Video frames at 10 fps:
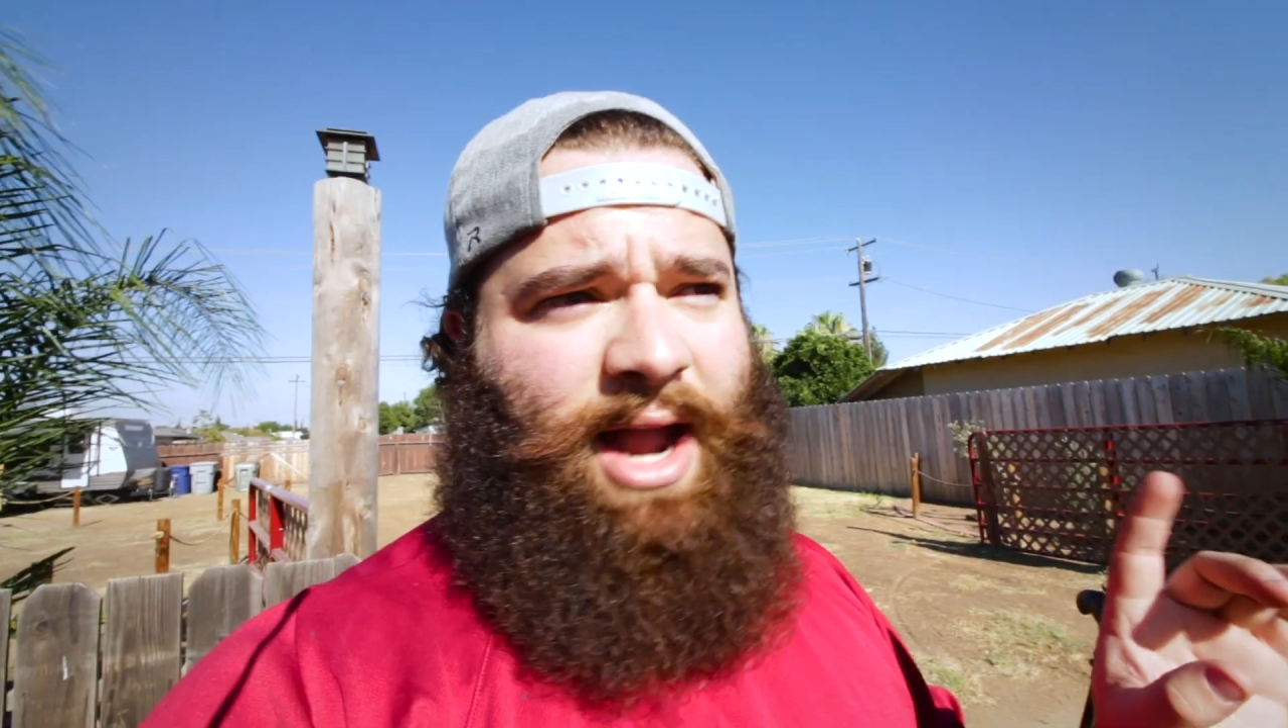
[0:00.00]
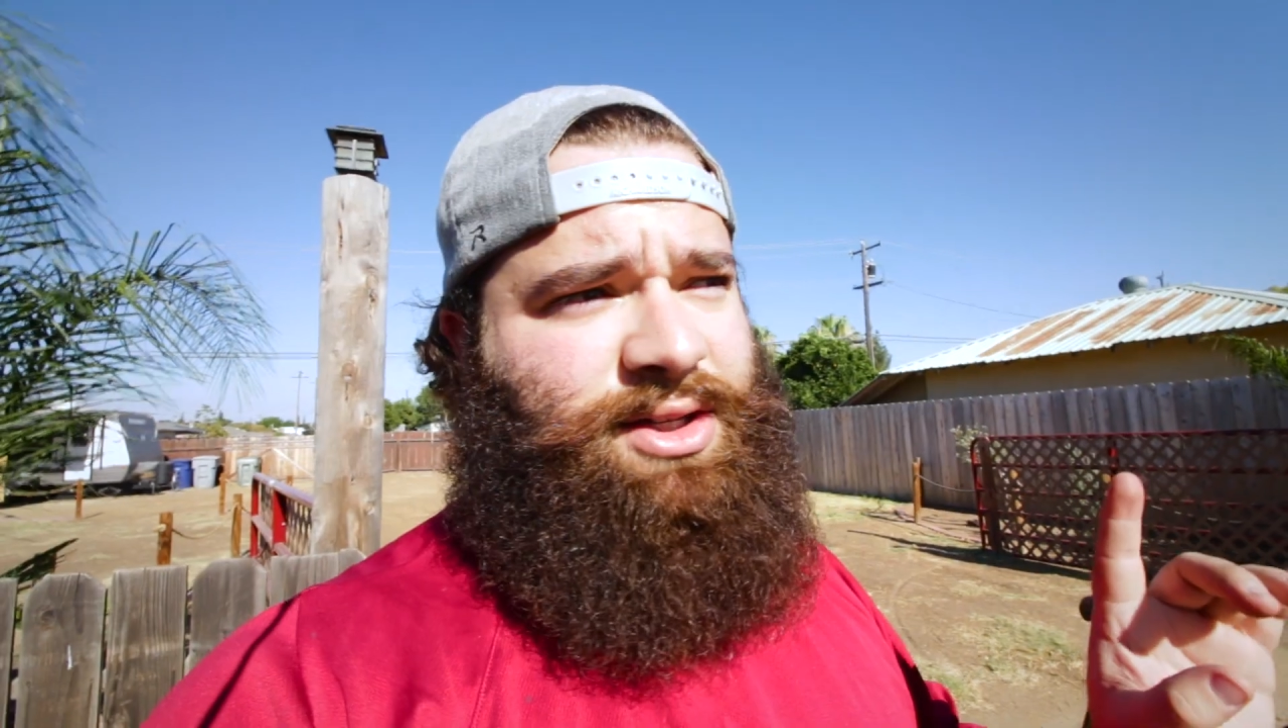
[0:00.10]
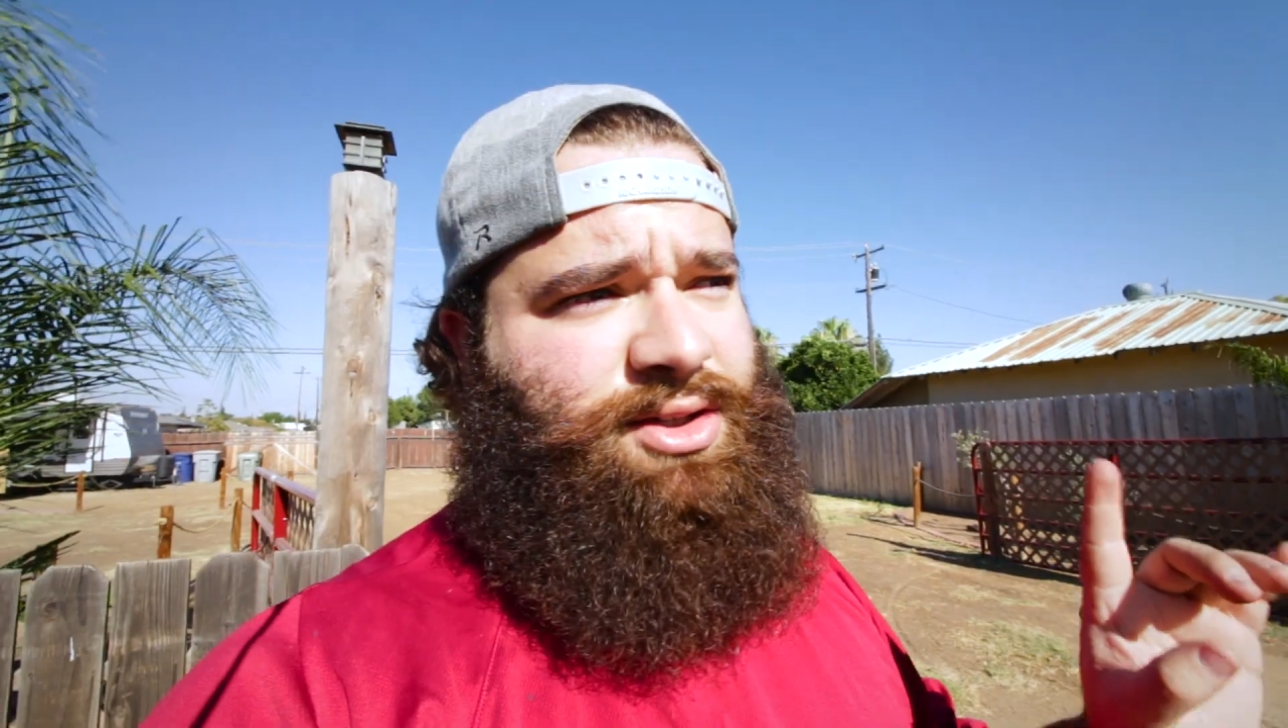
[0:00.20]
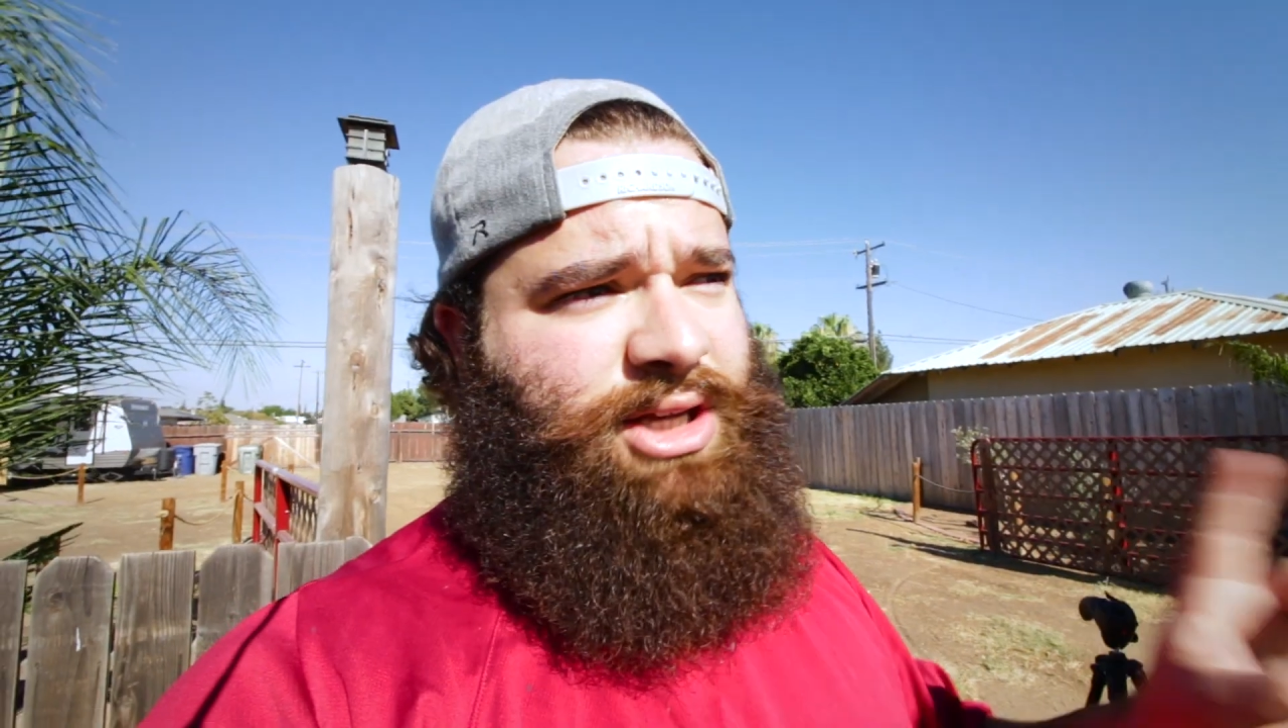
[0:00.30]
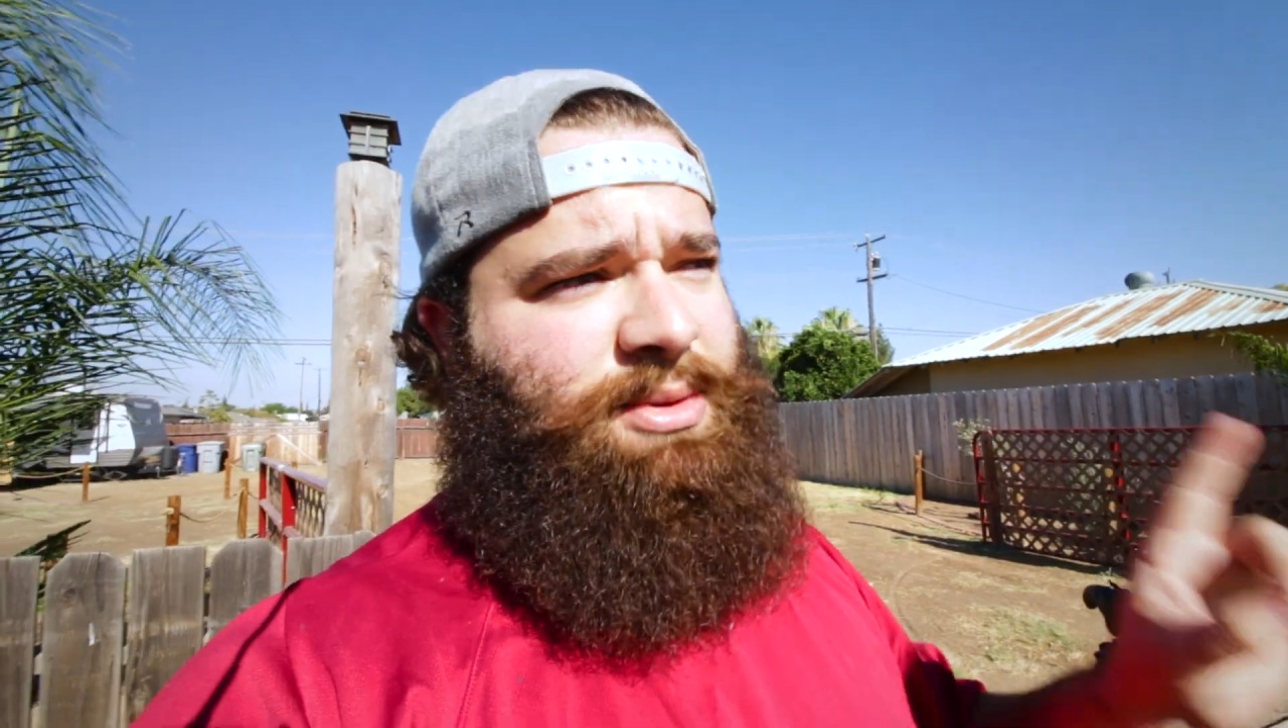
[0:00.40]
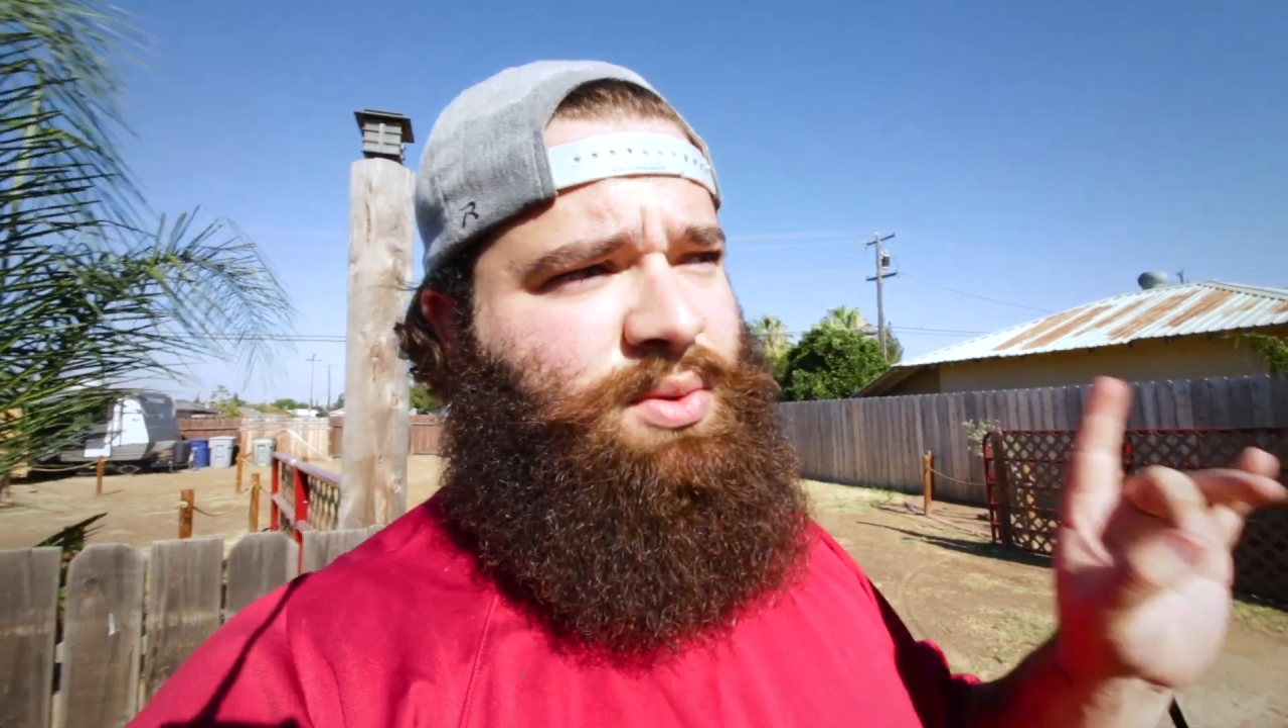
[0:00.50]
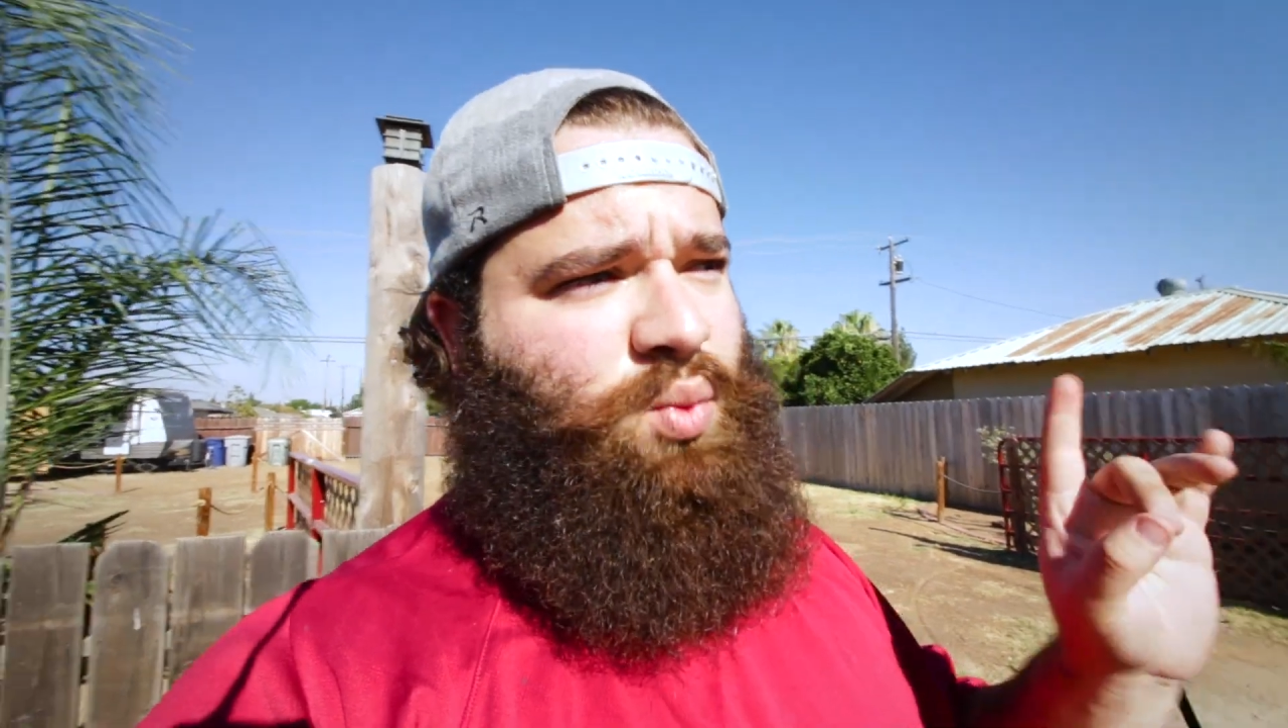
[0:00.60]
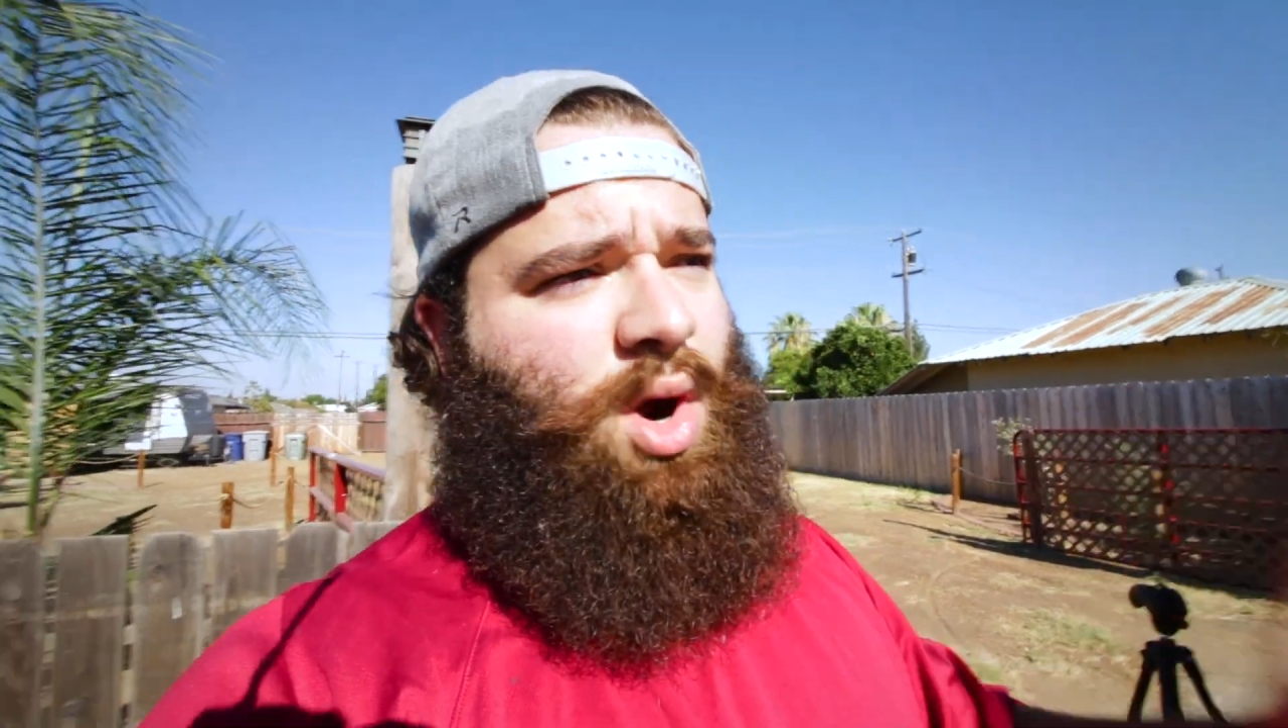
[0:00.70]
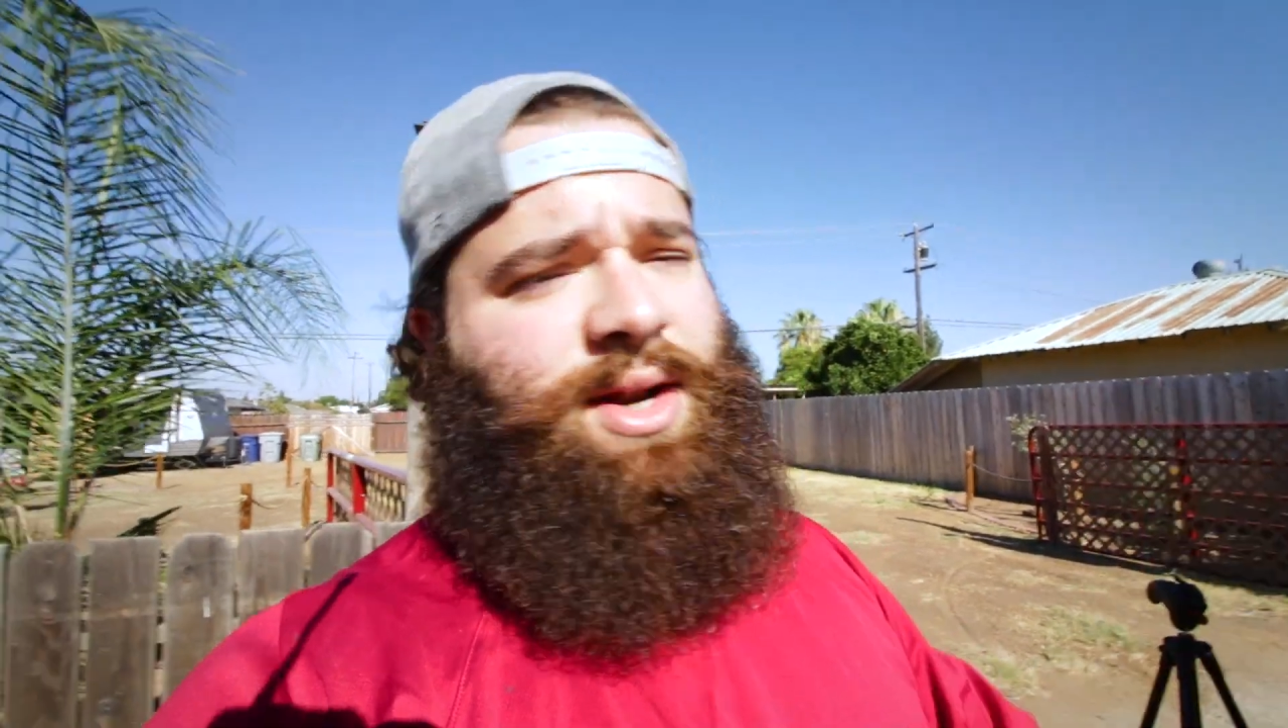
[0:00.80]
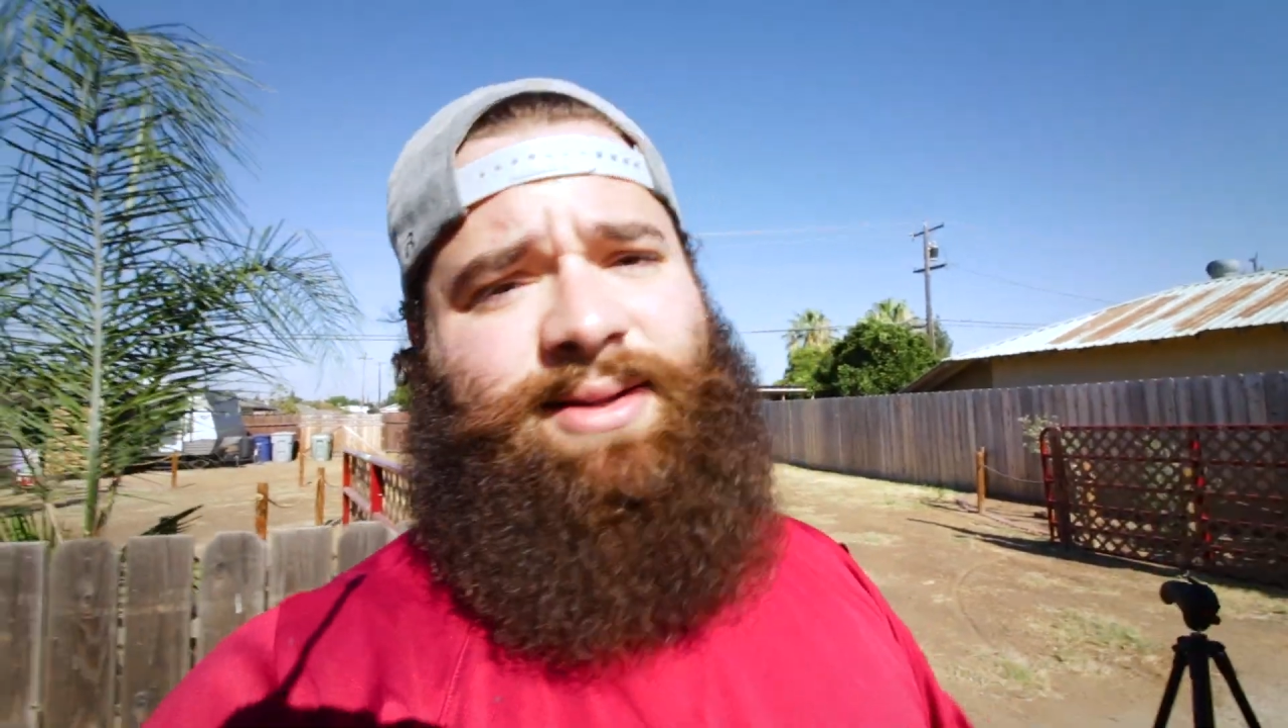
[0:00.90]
Actually, JB1